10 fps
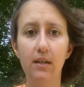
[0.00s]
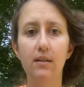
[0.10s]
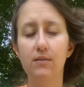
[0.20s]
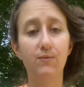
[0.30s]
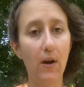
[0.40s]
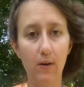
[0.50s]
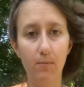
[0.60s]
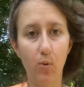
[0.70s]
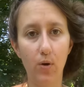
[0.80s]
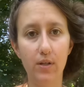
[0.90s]
It's very
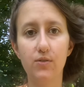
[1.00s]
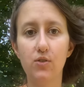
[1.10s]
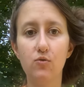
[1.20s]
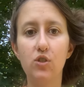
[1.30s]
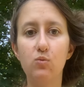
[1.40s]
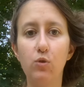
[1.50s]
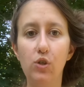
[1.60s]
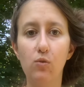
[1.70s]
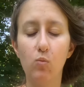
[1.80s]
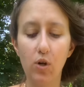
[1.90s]
important. So just when
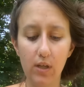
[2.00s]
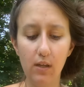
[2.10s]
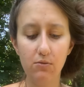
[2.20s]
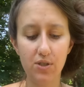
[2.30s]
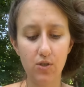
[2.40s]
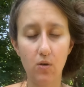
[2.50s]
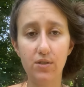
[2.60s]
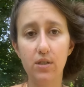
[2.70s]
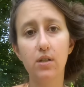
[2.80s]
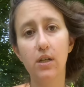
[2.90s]
you're working with stones
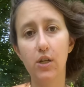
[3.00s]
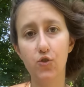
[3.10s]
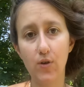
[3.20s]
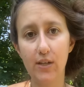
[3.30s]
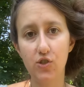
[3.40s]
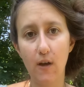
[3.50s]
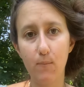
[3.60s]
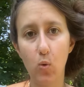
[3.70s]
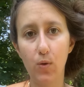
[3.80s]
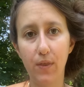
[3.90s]
that are going to dredge up
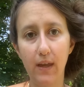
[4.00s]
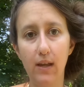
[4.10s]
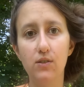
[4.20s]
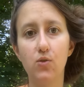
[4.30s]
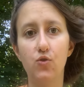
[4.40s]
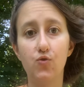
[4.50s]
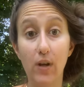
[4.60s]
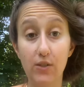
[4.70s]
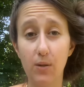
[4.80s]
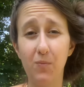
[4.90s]
old things, or
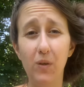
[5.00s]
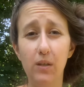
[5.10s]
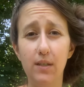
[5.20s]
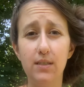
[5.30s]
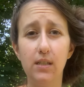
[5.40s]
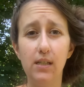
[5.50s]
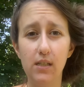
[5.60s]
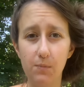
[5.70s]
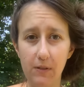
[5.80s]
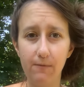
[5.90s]
dredge up feelings that need
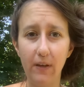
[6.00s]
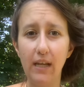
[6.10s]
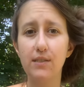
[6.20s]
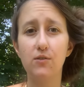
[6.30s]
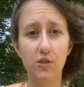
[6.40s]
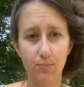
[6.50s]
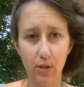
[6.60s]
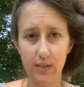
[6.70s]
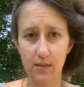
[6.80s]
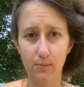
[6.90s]
to be faced, or
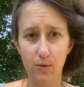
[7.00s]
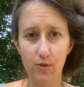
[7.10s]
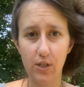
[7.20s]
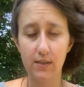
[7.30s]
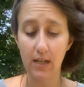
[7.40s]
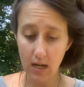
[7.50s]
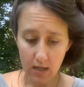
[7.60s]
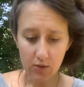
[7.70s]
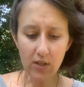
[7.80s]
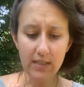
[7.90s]
suppressed emotions,
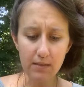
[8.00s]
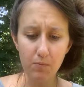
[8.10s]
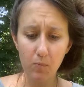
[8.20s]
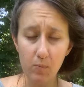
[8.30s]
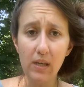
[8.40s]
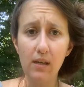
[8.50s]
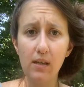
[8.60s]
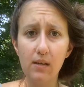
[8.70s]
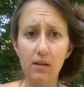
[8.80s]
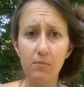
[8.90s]
just
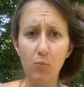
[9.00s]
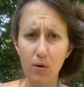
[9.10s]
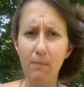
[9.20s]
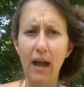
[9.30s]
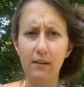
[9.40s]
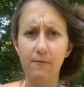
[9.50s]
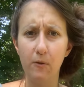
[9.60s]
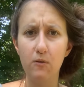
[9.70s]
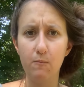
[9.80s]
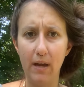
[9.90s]
be more
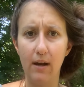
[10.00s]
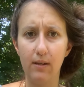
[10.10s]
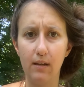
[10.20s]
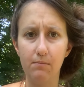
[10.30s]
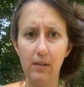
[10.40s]
mindful about it.